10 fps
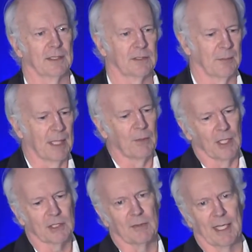So my
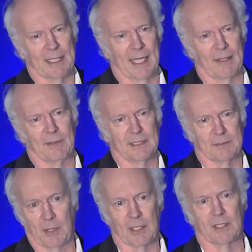watch right now
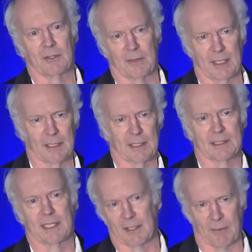is monitoring an
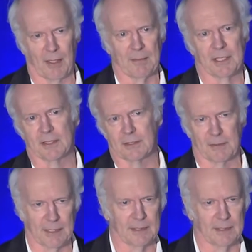accelerometer so it